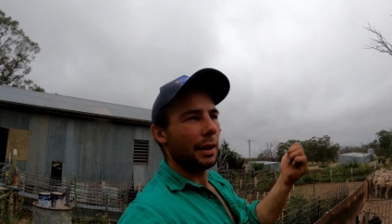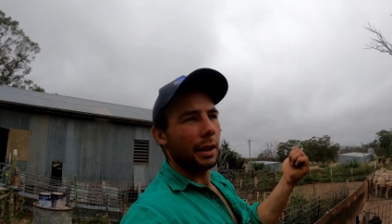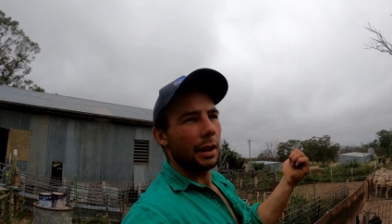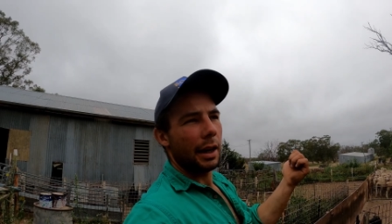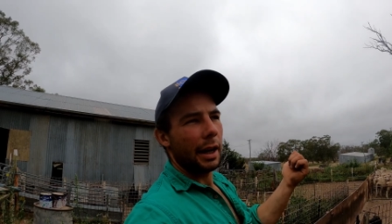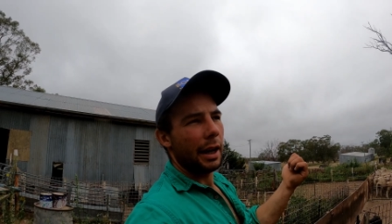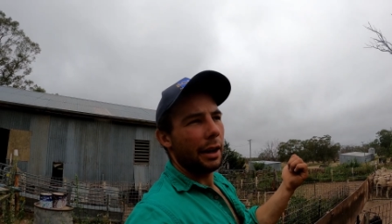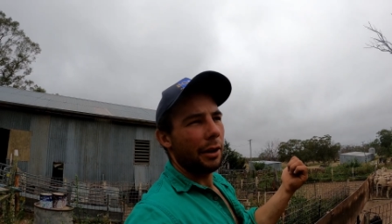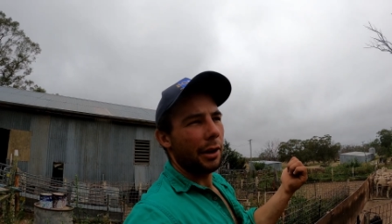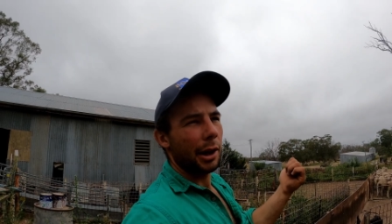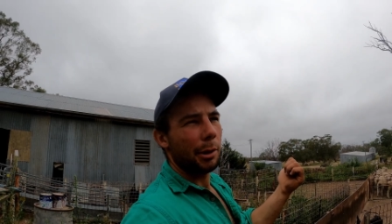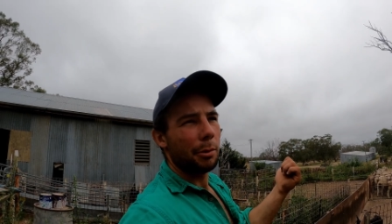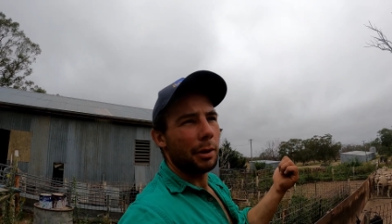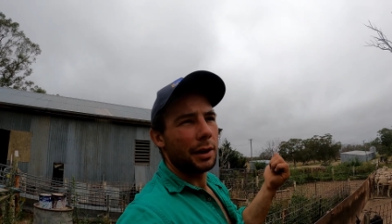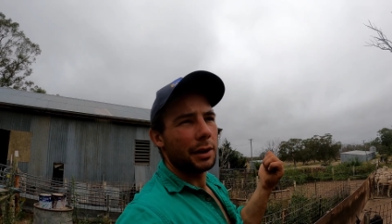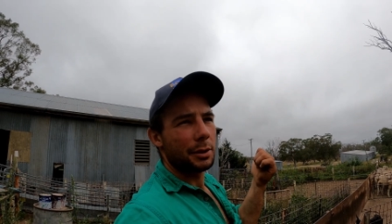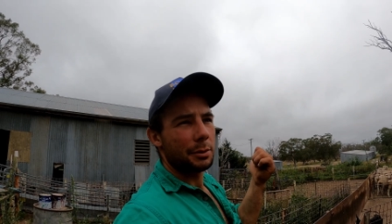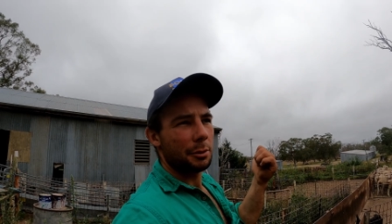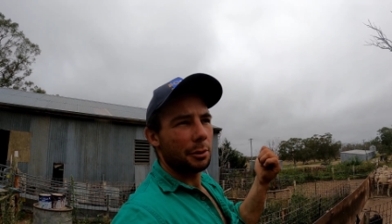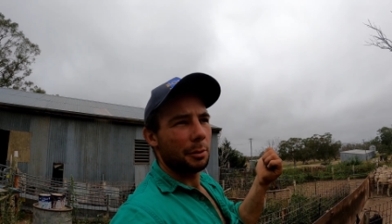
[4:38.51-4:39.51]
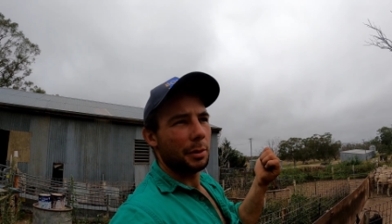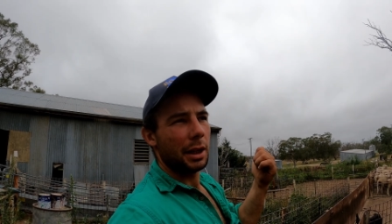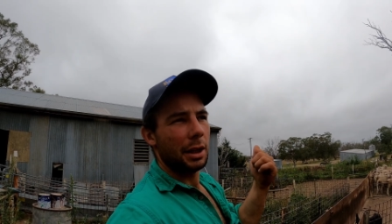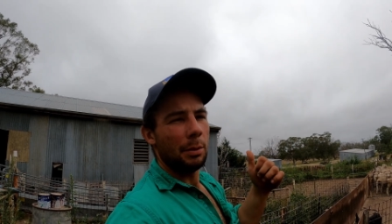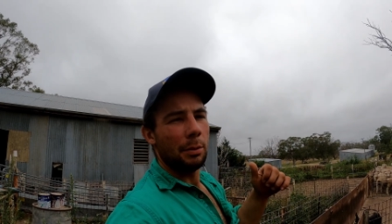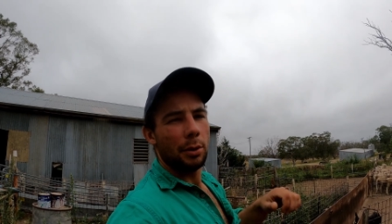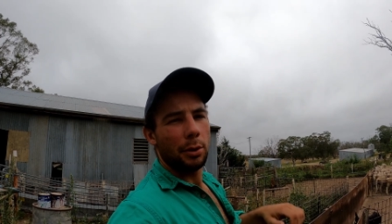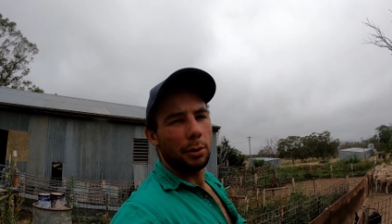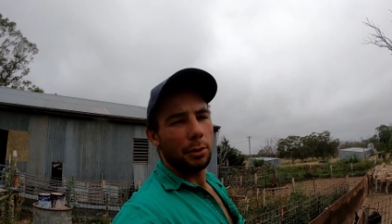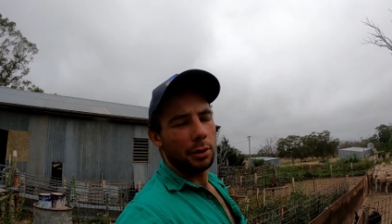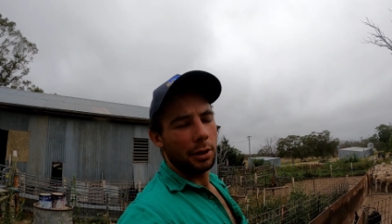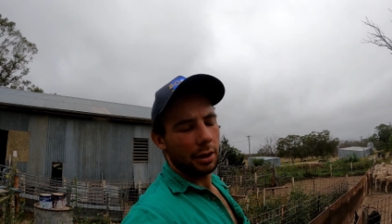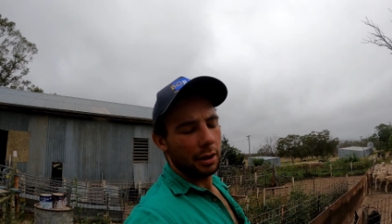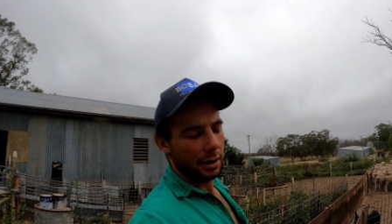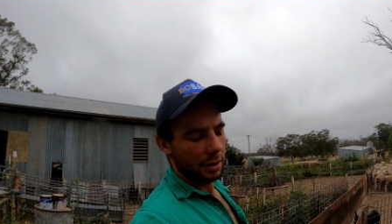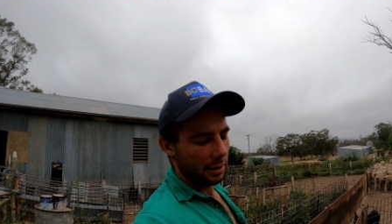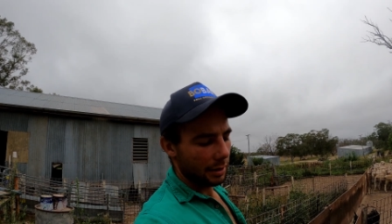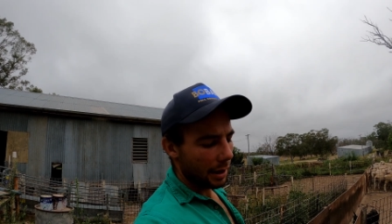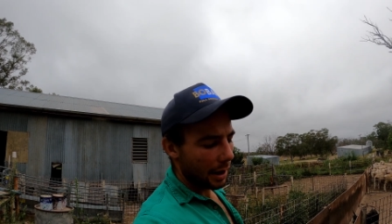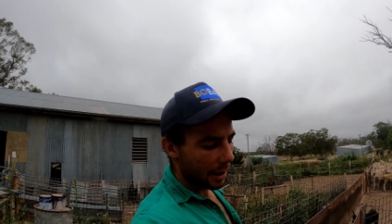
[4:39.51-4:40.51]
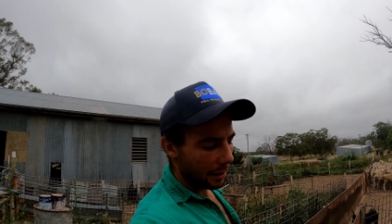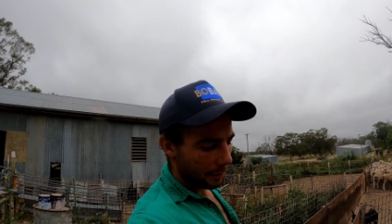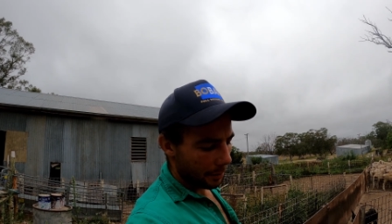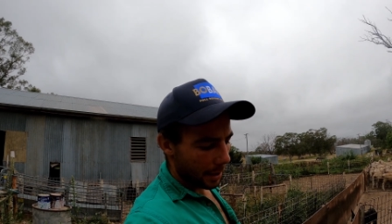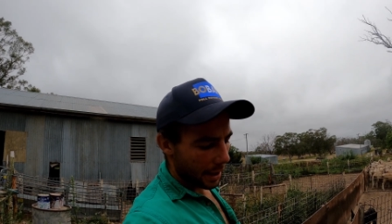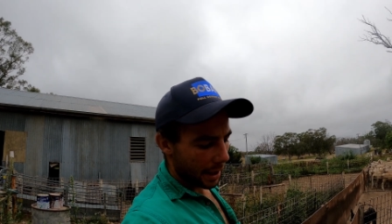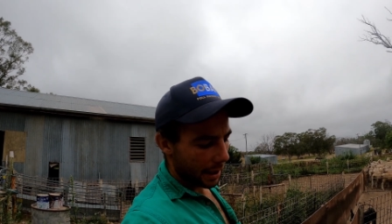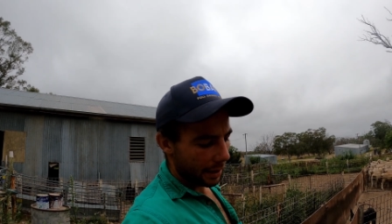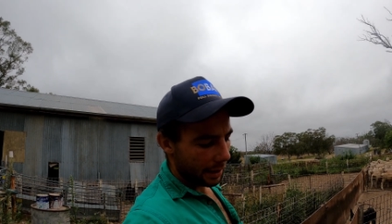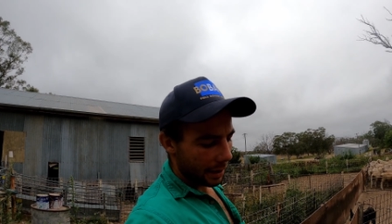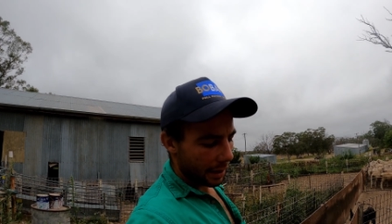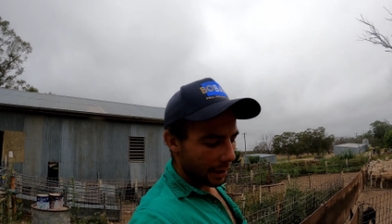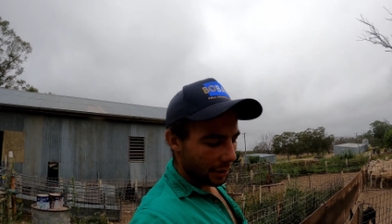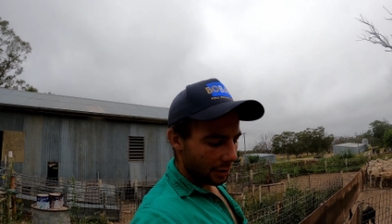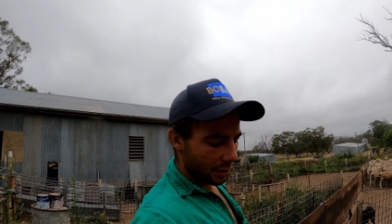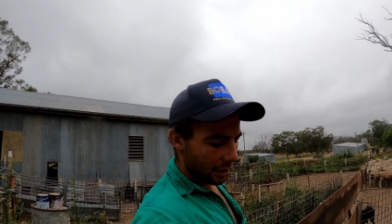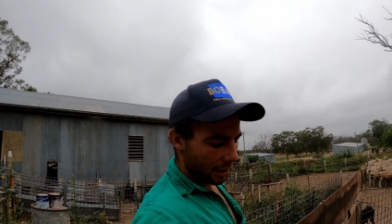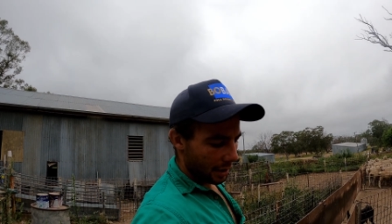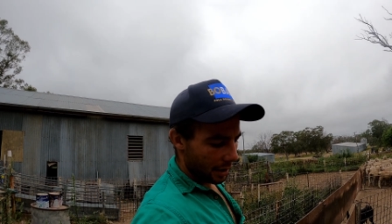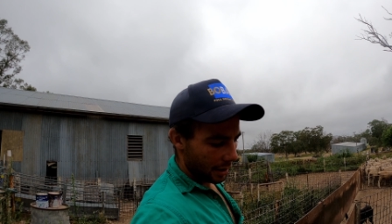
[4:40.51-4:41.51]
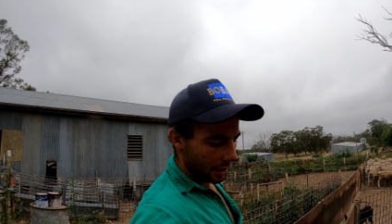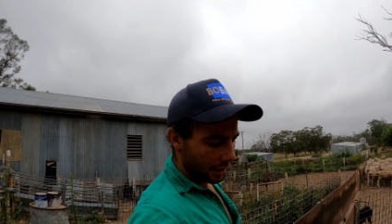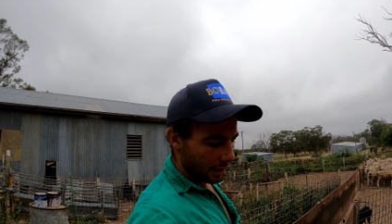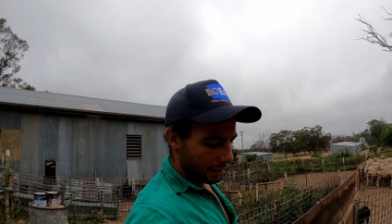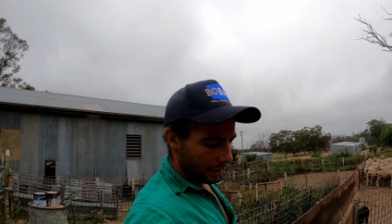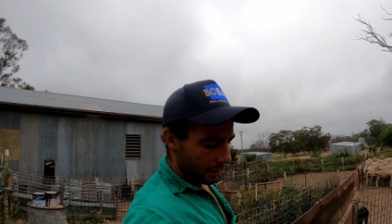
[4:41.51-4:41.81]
the AI ones would have been born at the start of May last year,